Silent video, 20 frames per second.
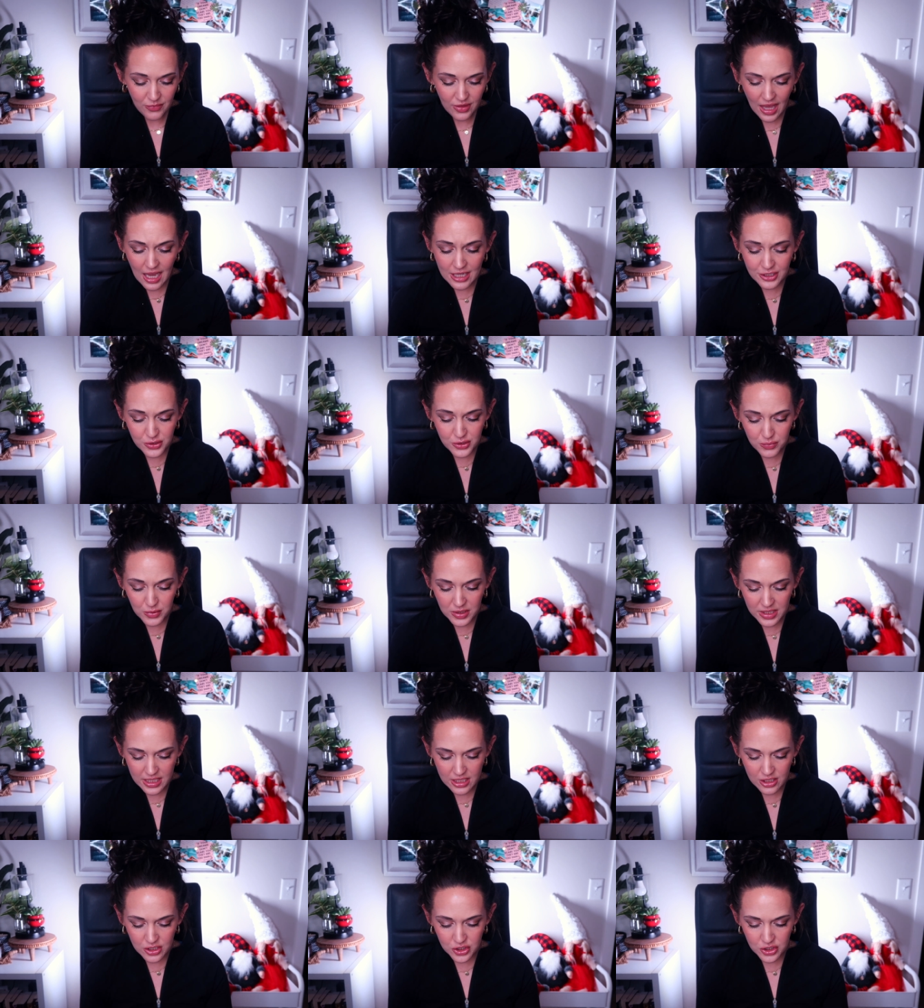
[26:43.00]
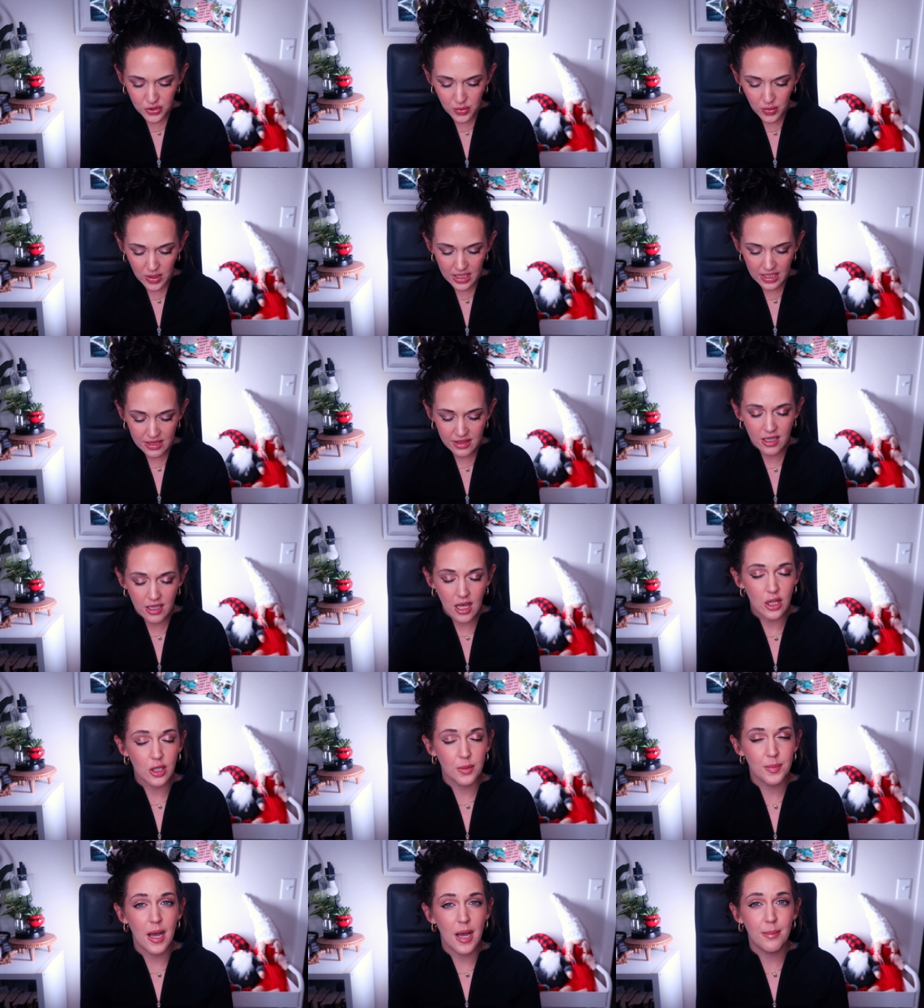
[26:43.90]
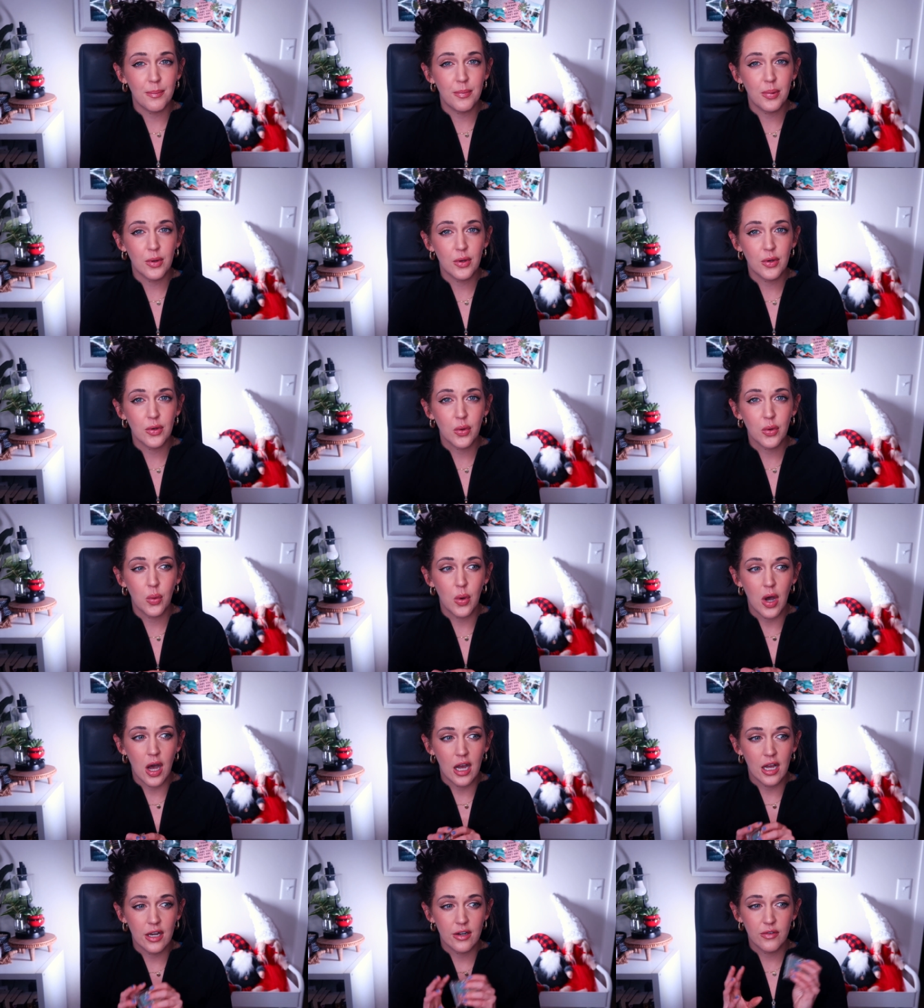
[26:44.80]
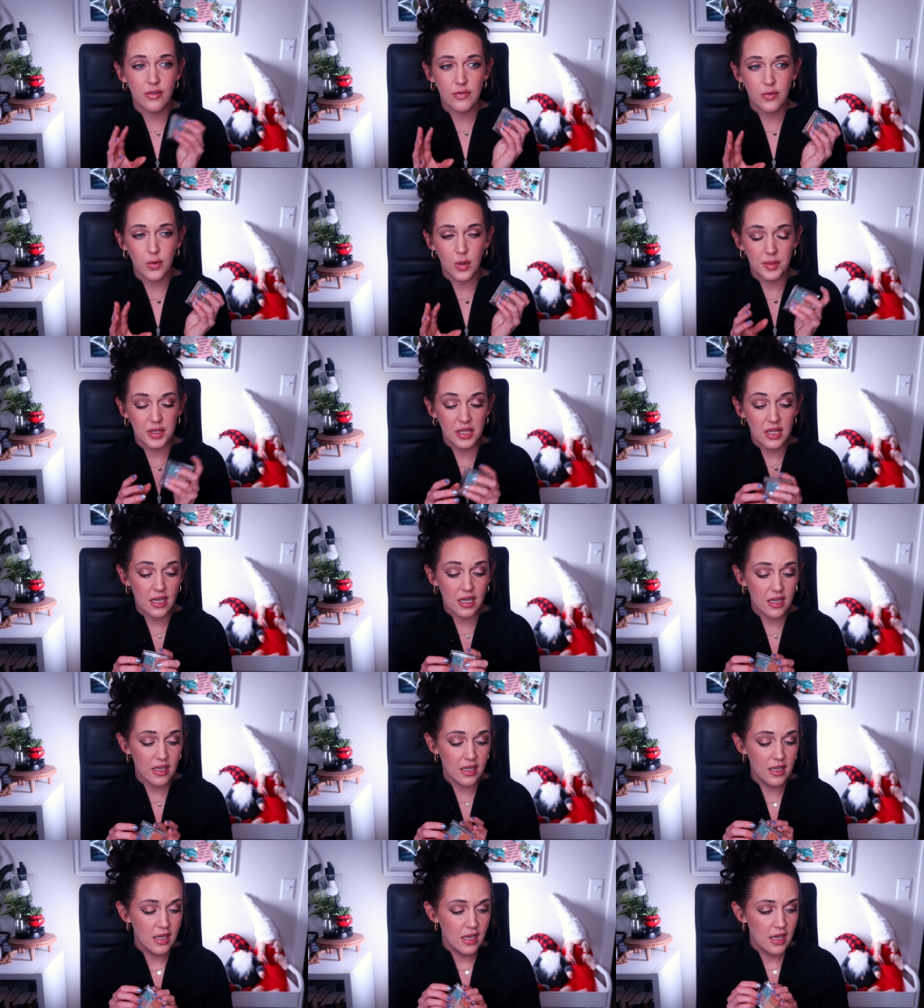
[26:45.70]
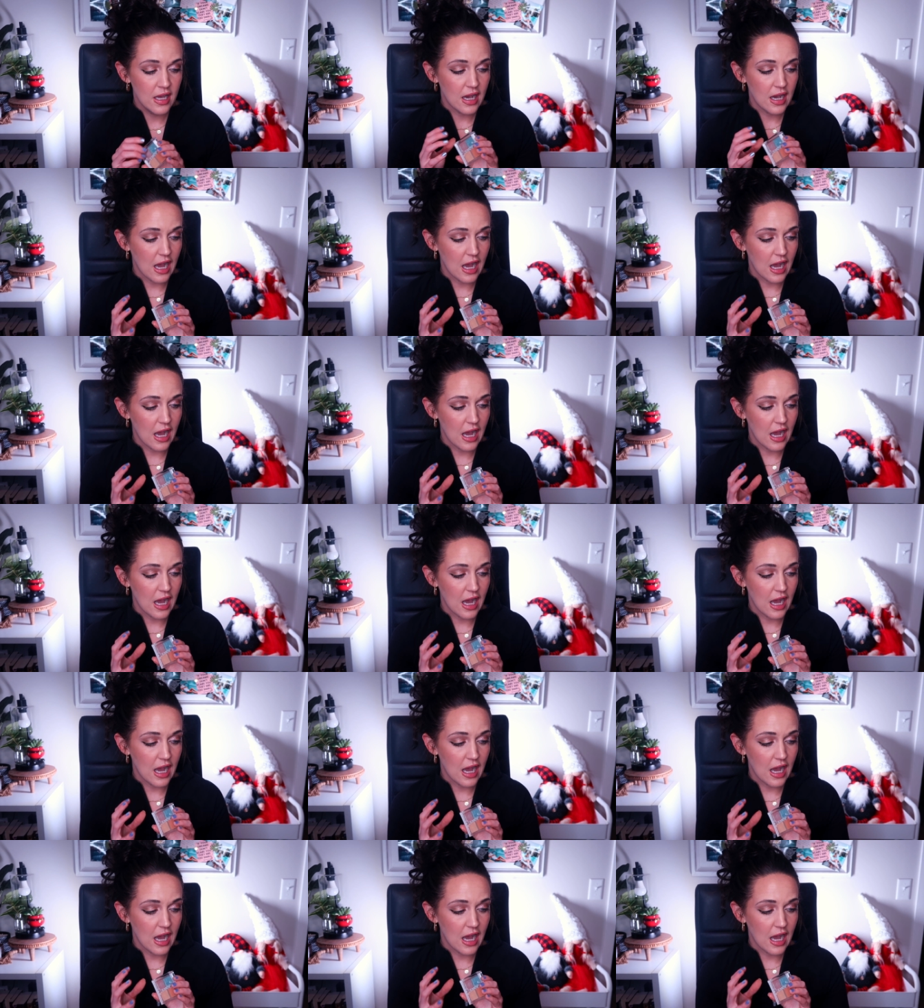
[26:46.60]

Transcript: I do really enjoy the ColourPop quad formula.